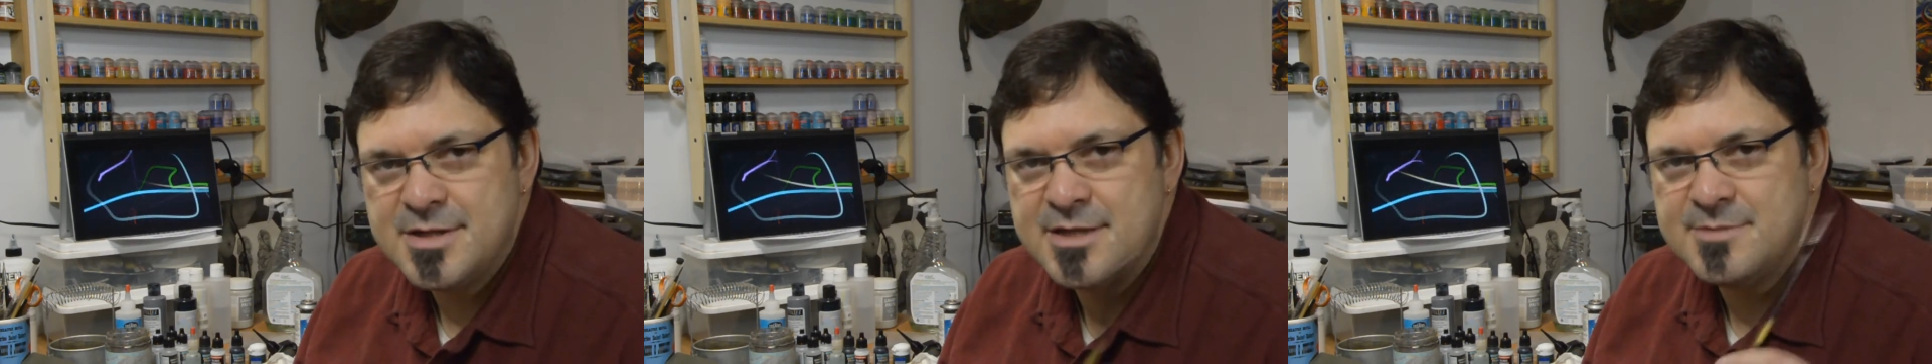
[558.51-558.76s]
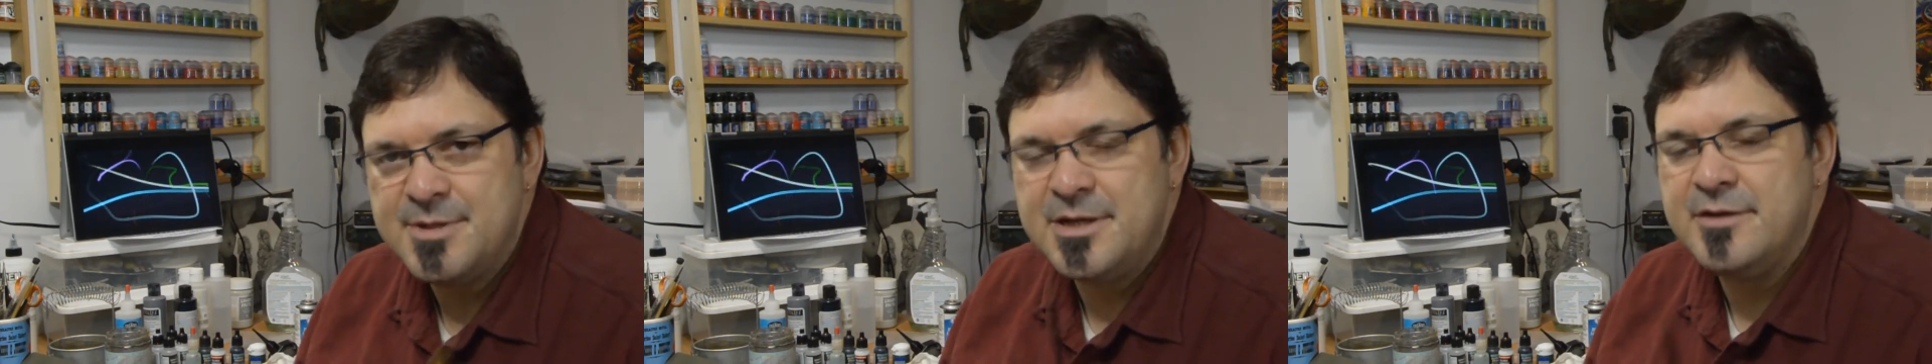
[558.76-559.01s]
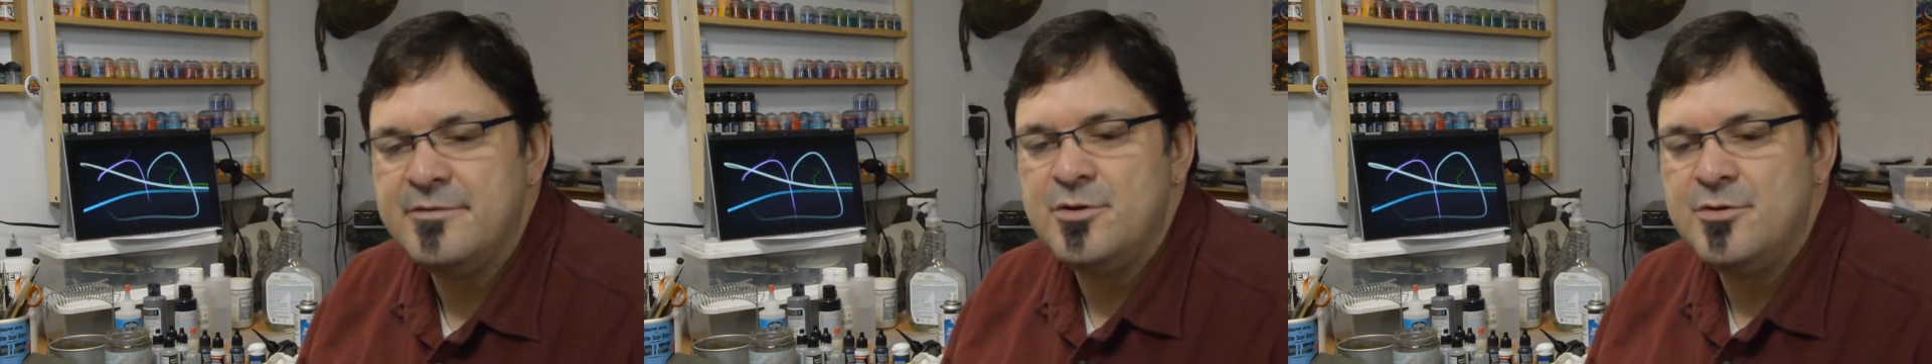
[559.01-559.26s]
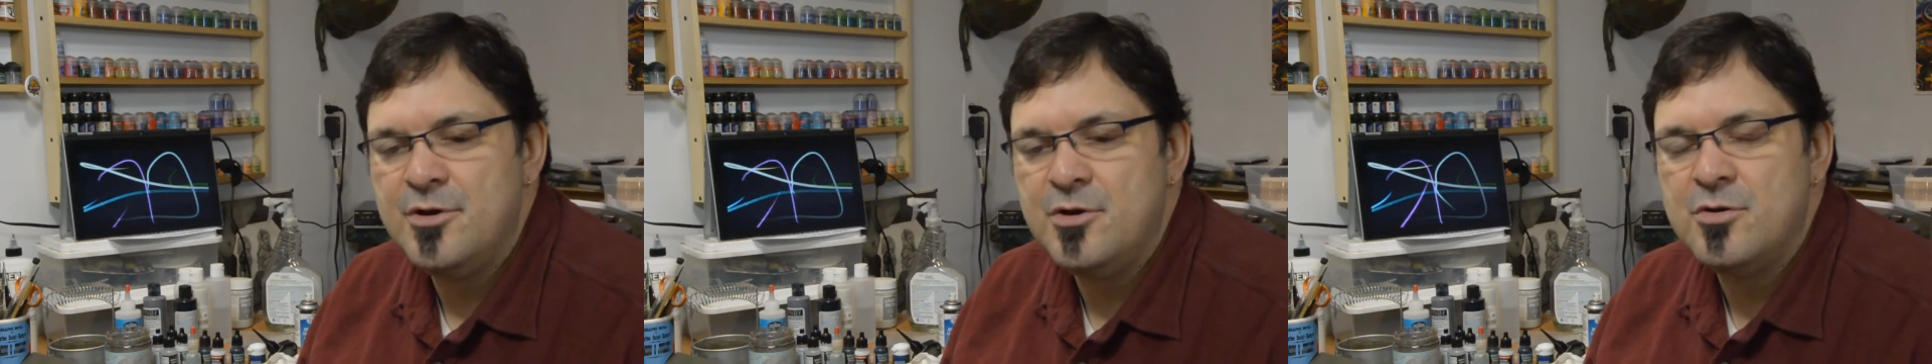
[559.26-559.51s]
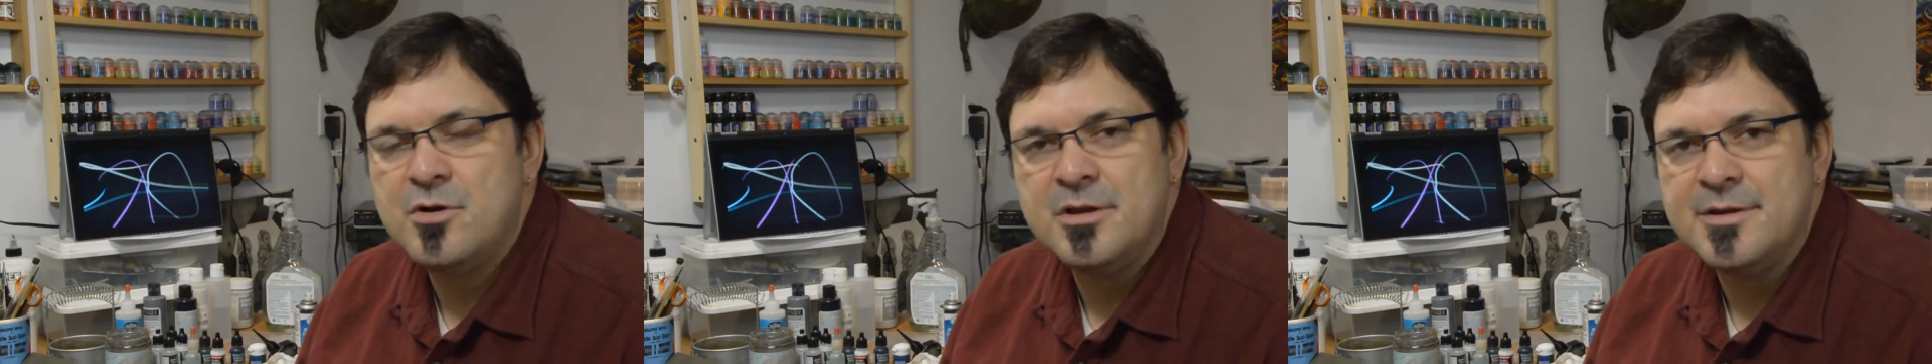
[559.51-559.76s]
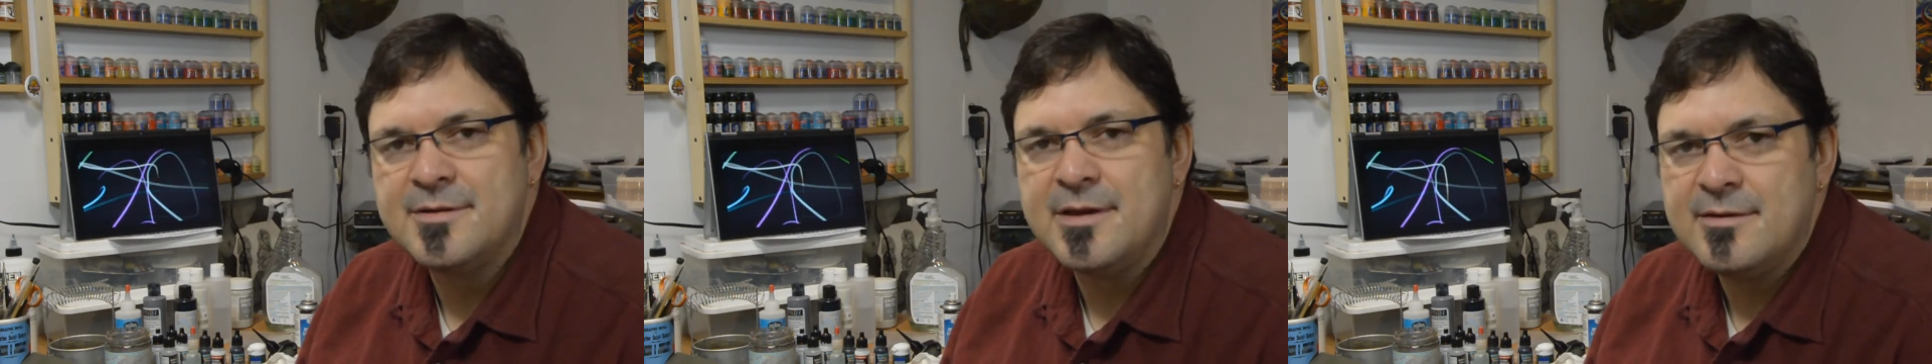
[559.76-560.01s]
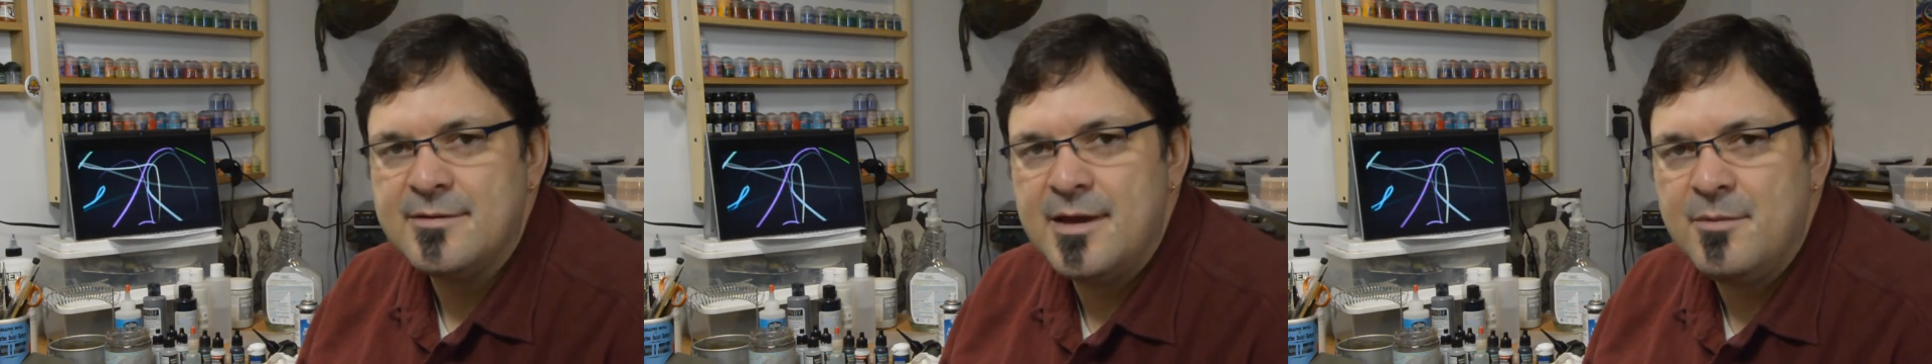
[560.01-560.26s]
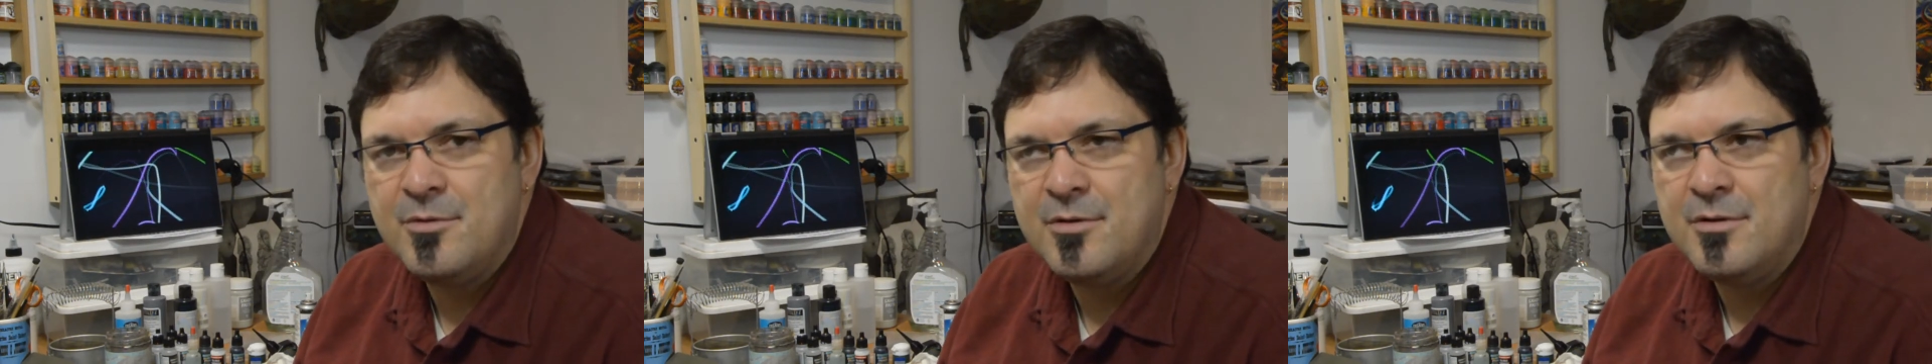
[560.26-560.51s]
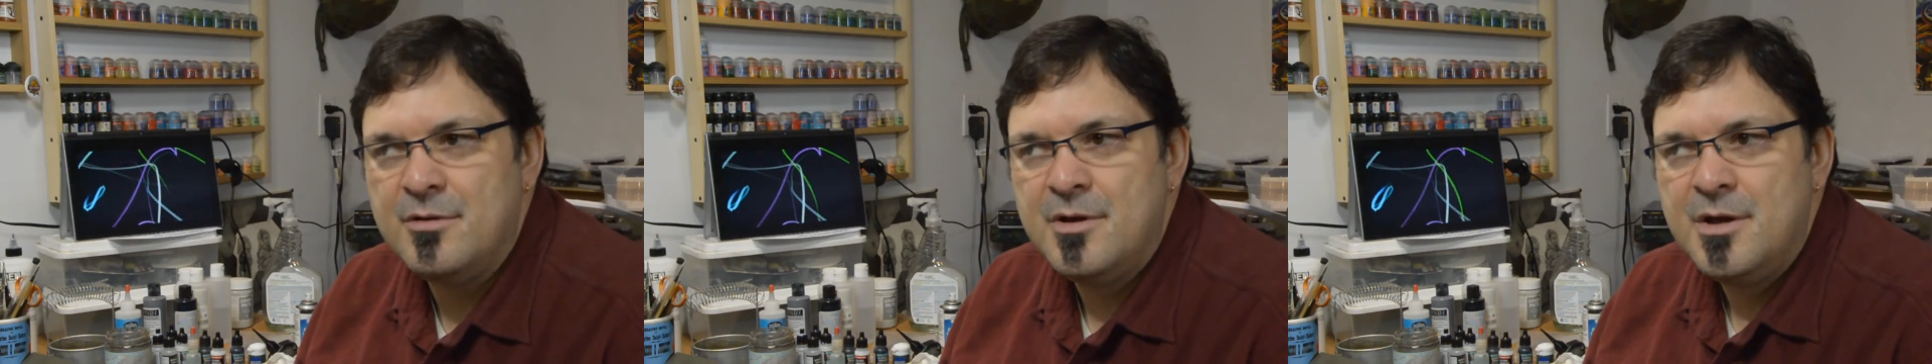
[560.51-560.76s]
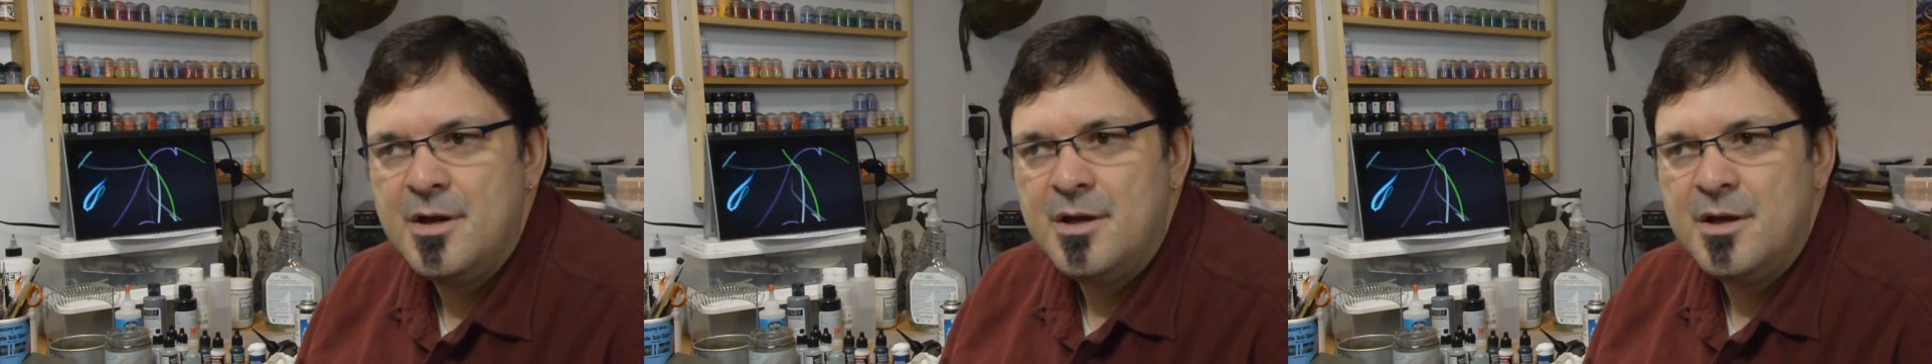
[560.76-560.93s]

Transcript: As many of you know, Kolinsky Sable